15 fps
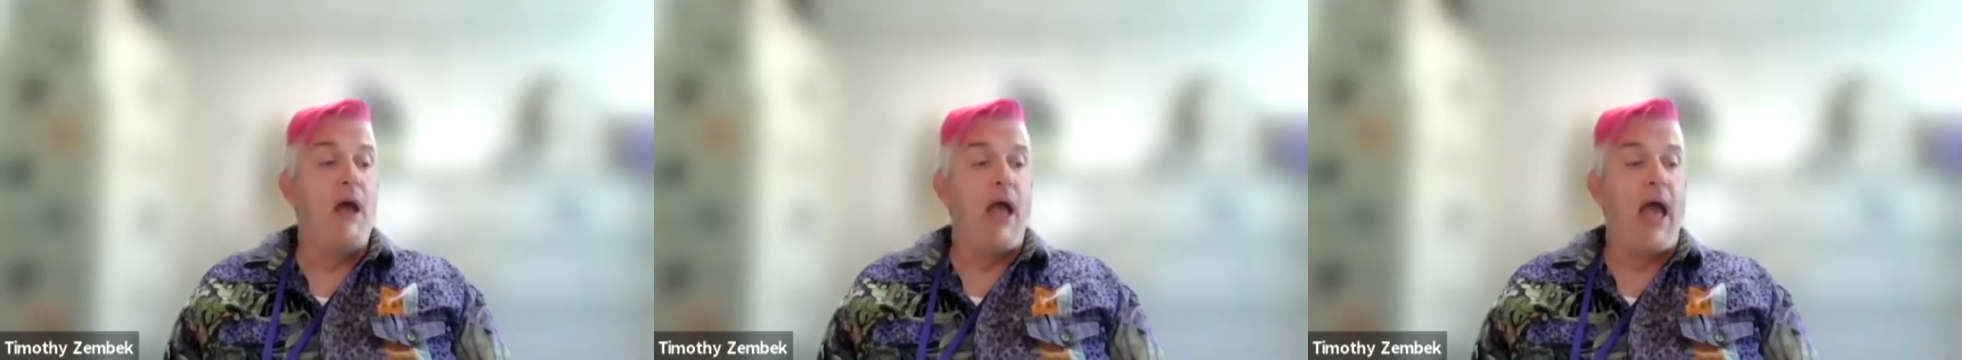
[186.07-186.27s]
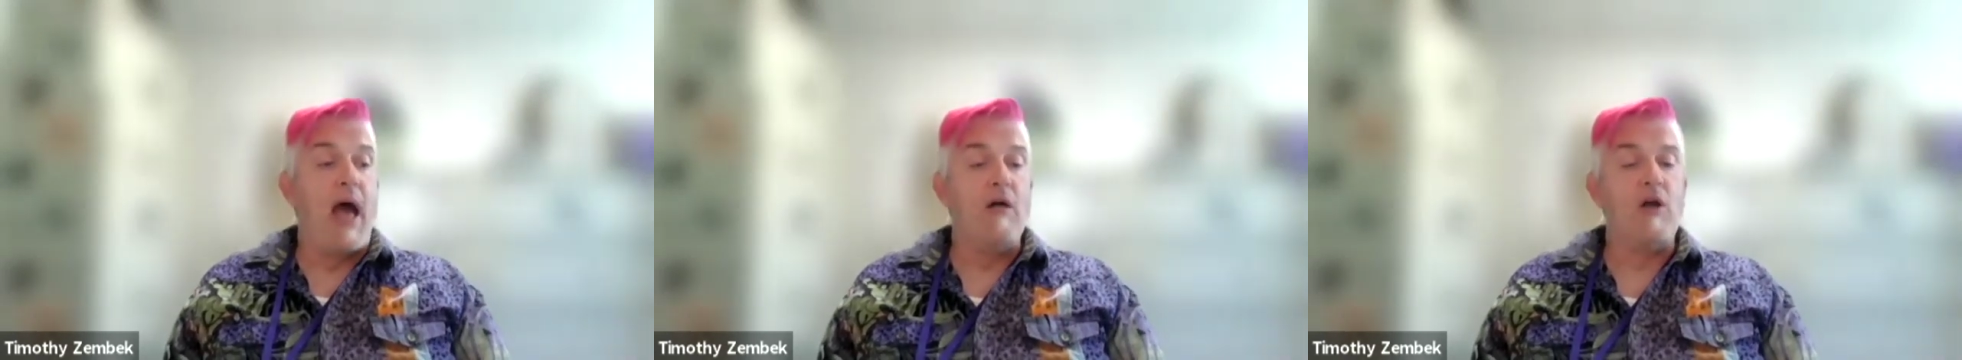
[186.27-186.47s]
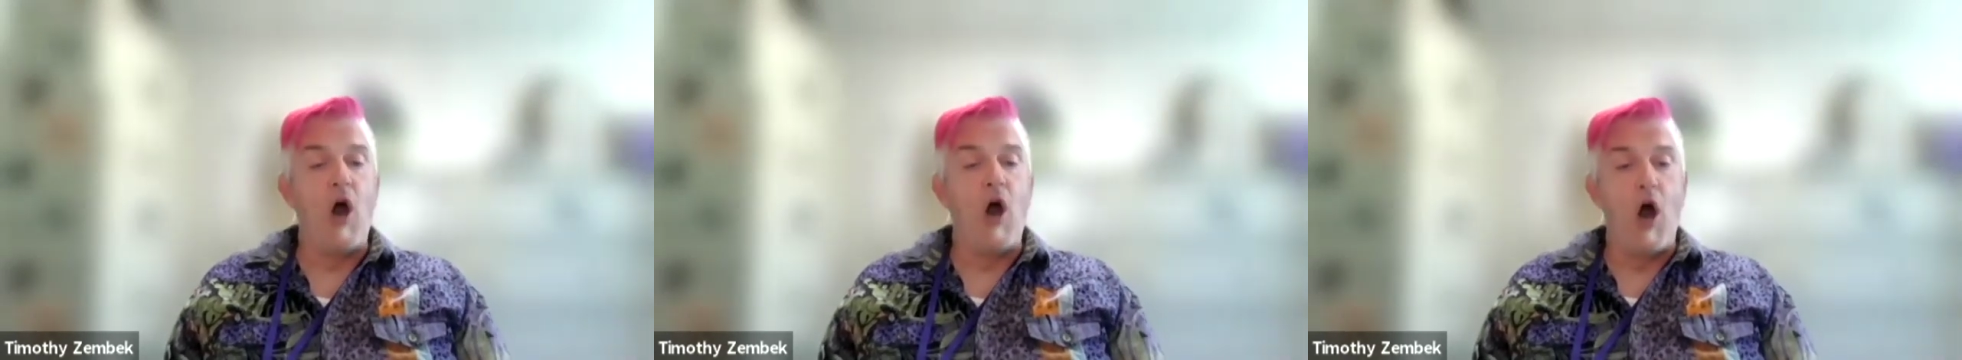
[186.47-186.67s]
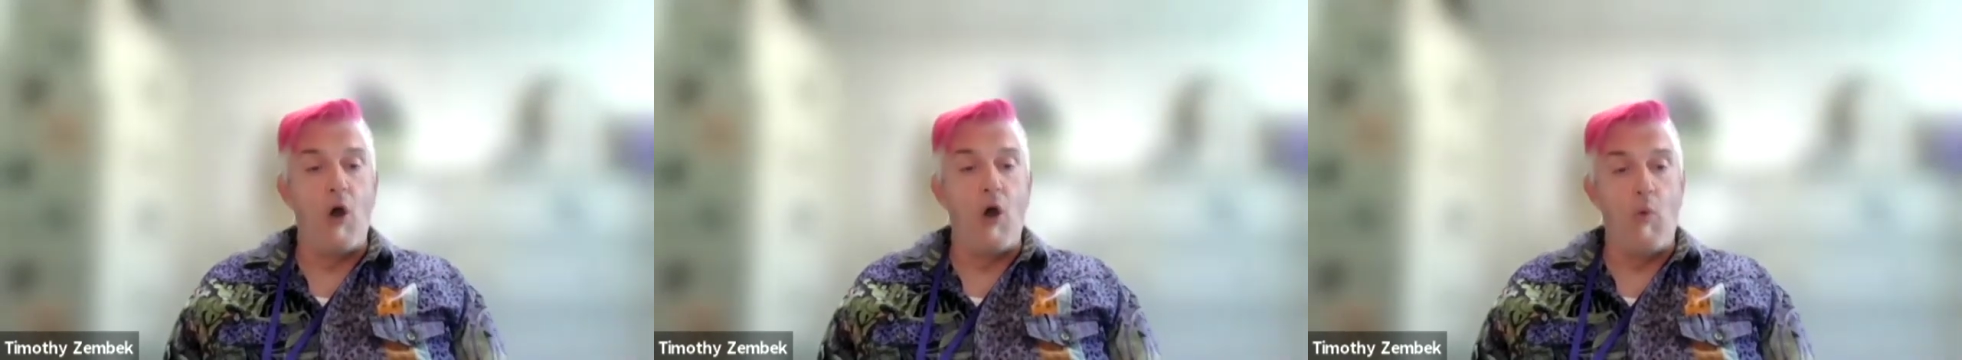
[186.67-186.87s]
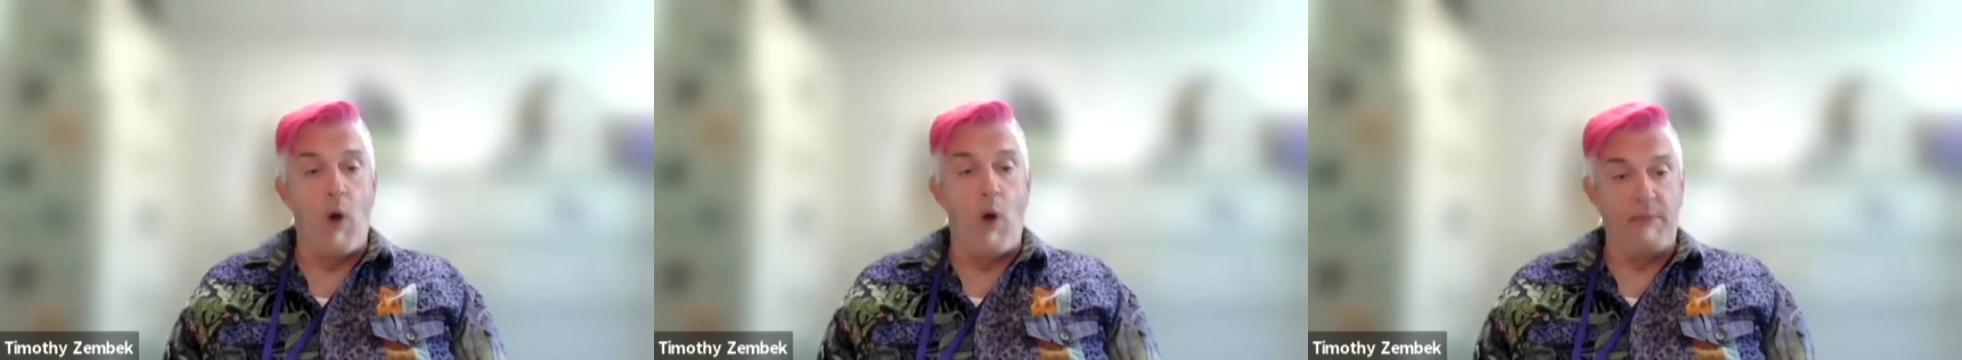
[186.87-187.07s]

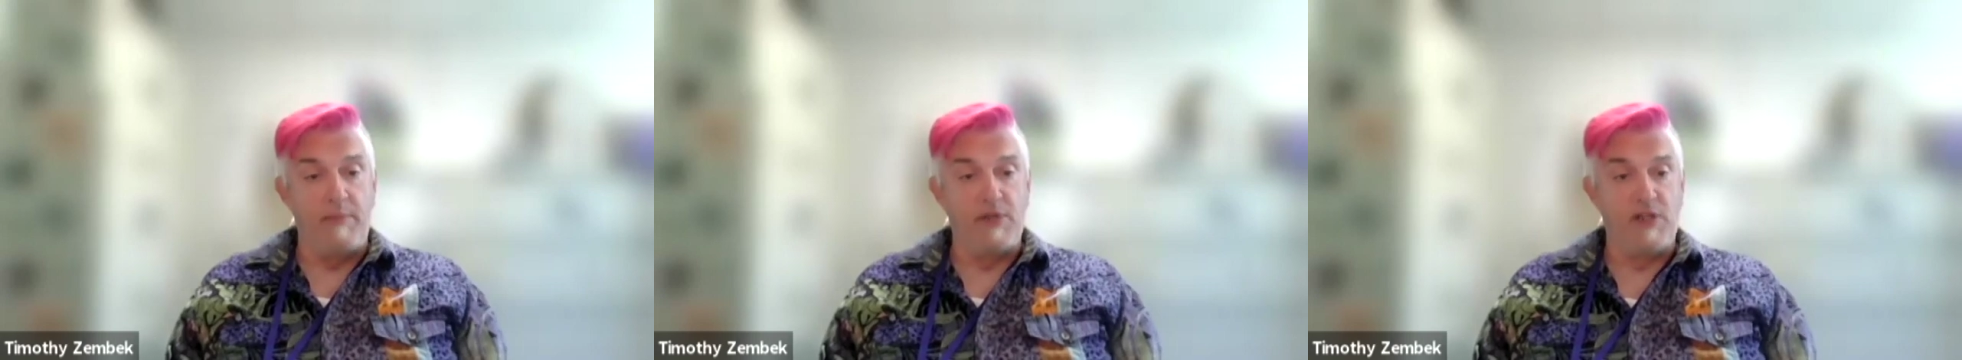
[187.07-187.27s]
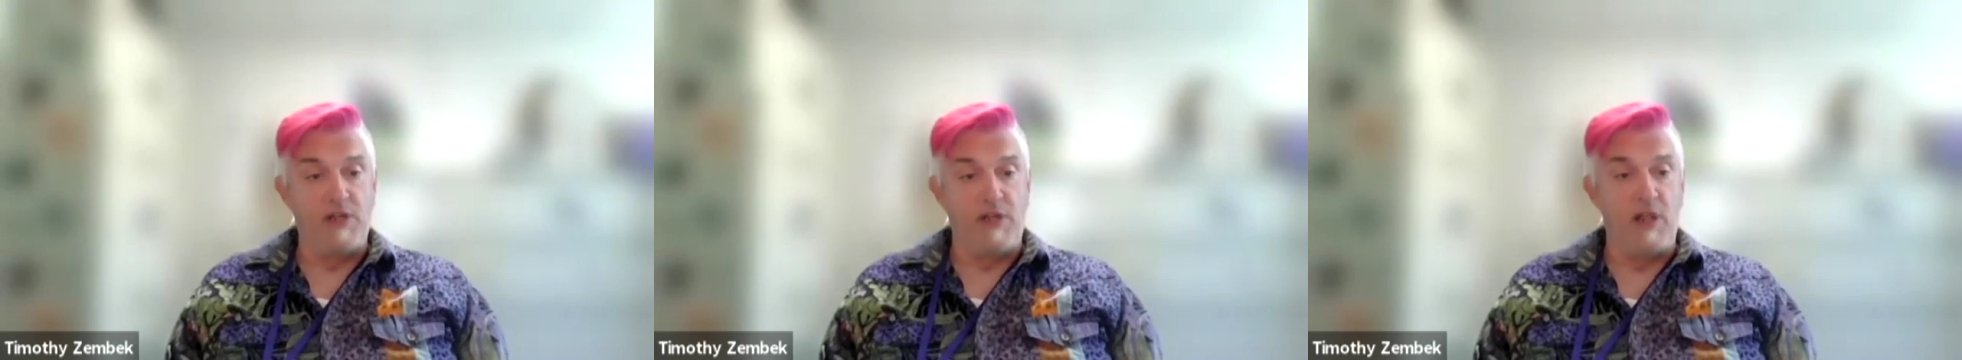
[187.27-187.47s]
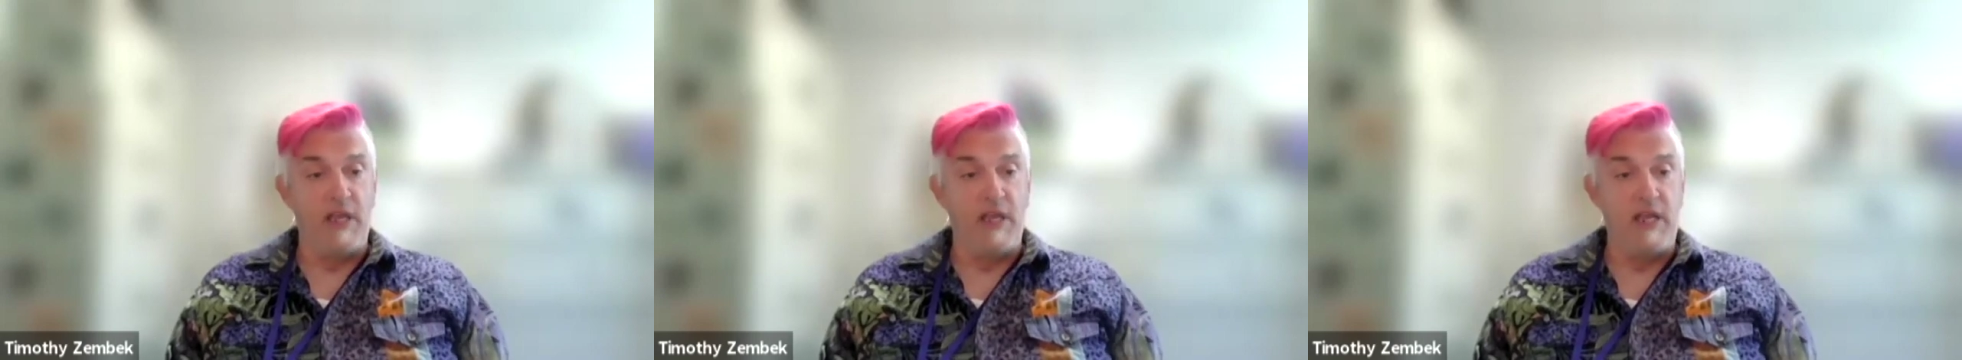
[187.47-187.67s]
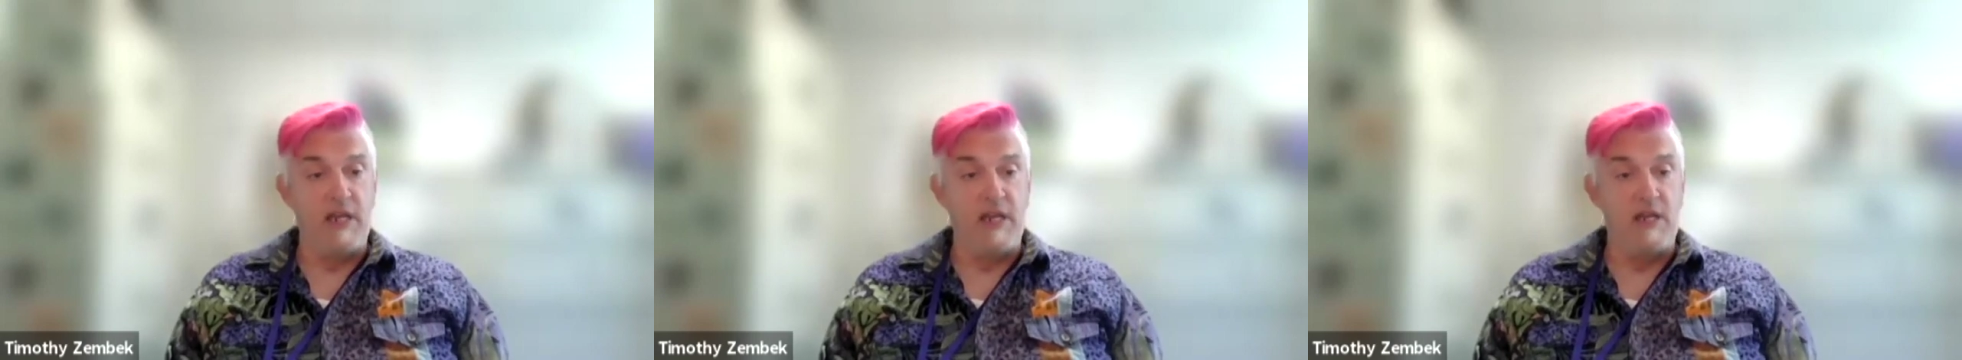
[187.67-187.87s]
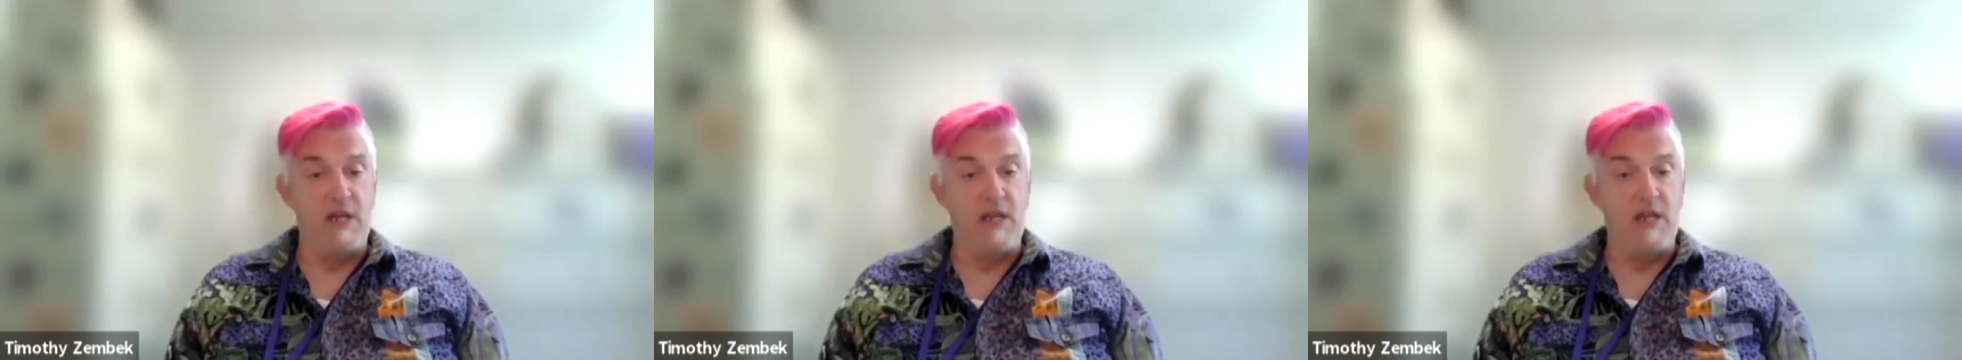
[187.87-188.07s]
alcohol wipes to
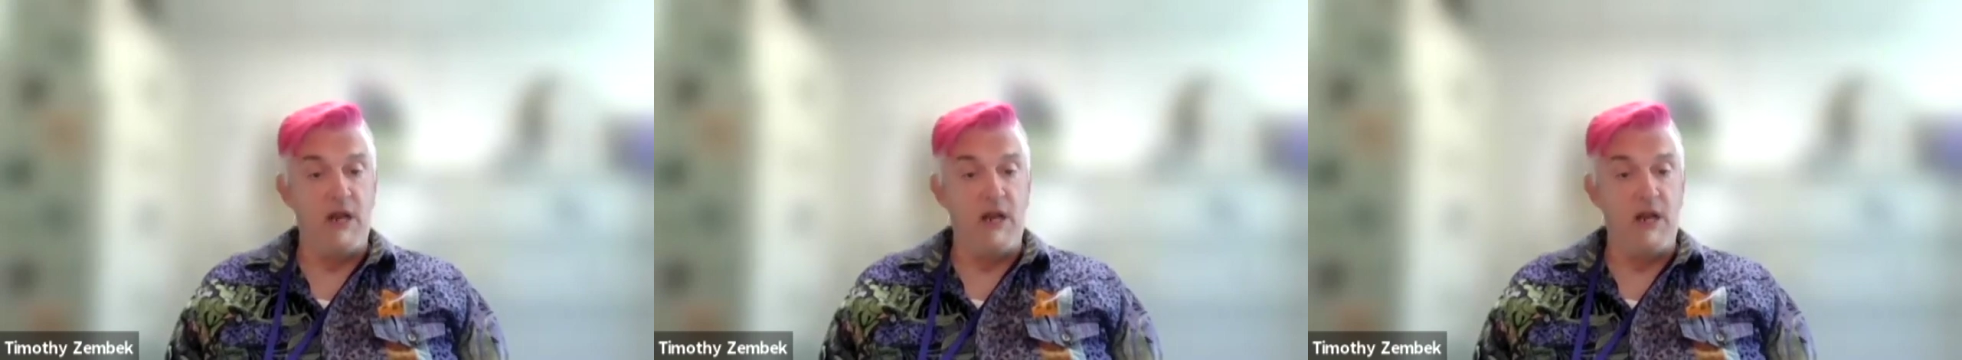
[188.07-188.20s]
clean,